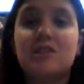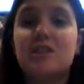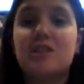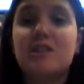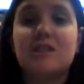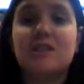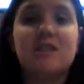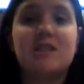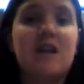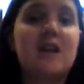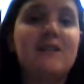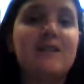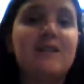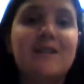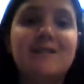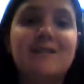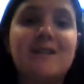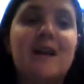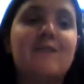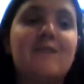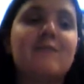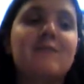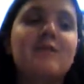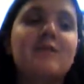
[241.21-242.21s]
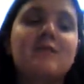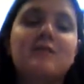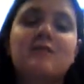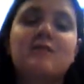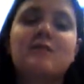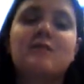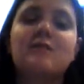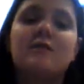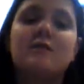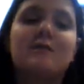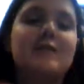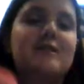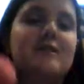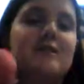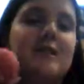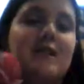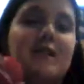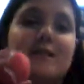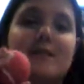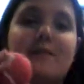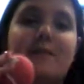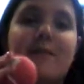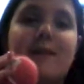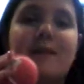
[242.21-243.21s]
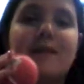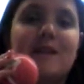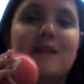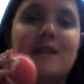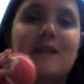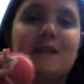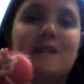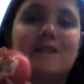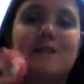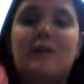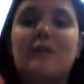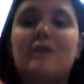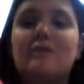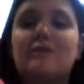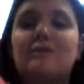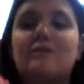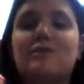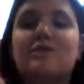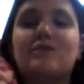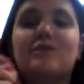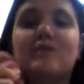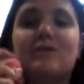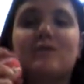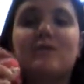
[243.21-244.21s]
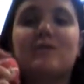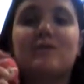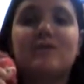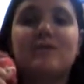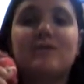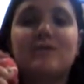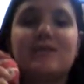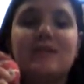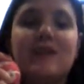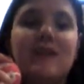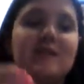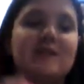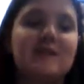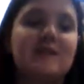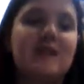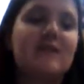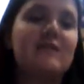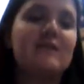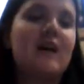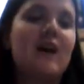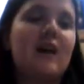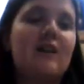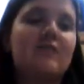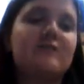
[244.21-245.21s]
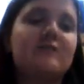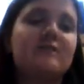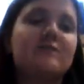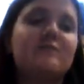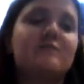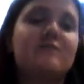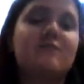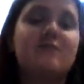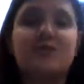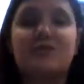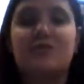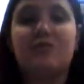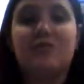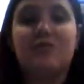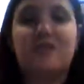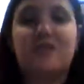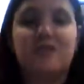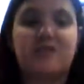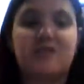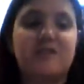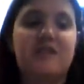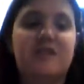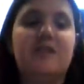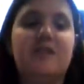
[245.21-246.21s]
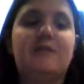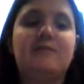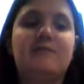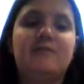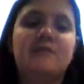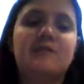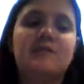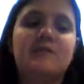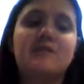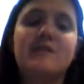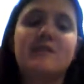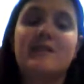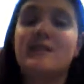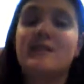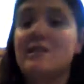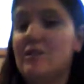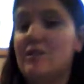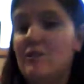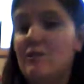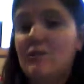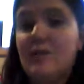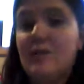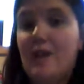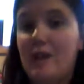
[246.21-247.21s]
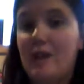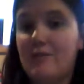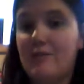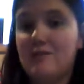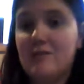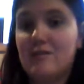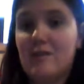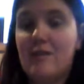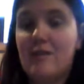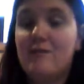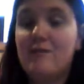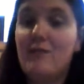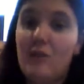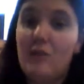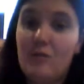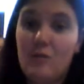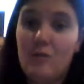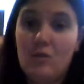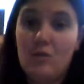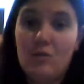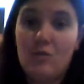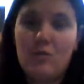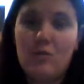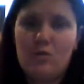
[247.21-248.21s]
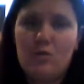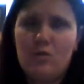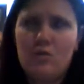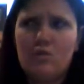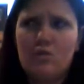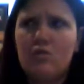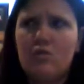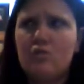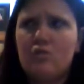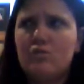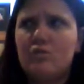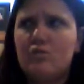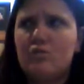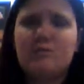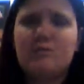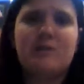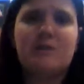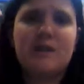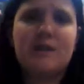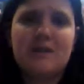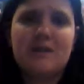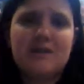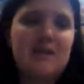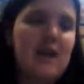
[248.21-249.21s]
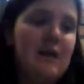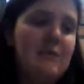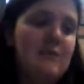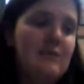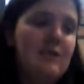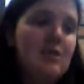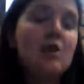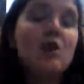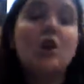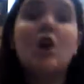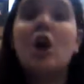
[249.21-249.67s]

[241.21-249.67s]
She does not like them. She likes the big tennis balls, which this one will stay inside the house for the winter time until we have springtime.